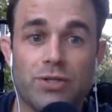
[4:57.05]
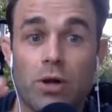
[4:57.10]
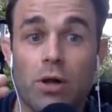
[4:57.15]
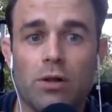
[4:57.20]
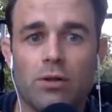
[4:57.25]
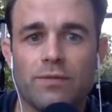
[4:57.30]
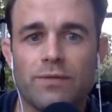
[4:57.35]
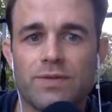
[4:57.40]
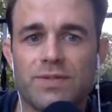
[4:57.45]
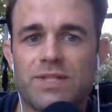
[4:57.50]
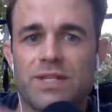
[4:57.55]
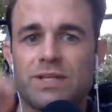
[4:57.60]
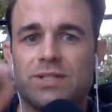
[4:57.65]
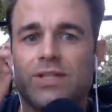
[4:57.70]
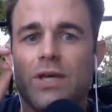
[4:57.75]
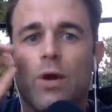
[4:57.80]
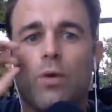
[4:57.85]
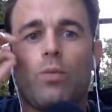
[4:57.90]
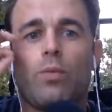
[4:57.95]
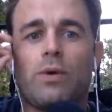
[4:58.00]
All of those things
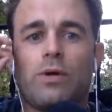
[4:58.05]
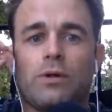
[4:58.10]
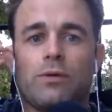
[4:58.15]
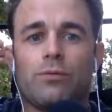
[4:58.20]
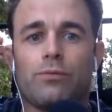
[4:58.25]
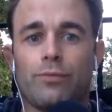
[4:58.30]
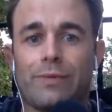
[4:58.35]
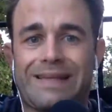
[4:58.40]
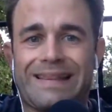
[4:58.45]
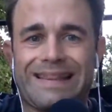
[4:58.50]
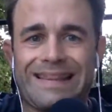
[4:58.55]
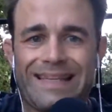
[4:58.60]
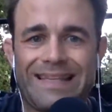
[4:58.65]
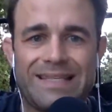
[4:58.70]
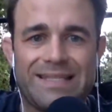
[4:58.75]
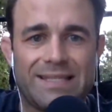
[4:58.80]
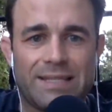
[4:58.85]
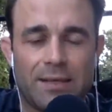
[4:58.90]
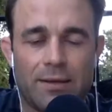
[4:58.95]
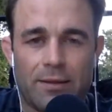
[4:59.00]
will
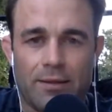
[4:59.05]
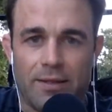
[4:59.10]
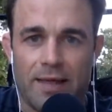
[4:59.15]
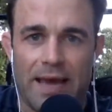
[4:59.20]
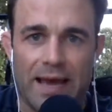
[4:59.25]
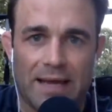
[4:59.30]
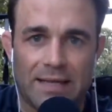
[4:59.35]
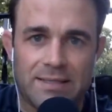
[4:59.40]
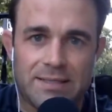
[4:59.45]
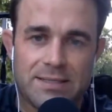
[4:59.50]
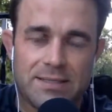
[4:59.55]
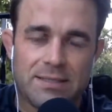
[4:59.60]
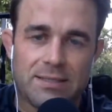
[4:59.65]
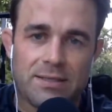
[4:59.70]
release that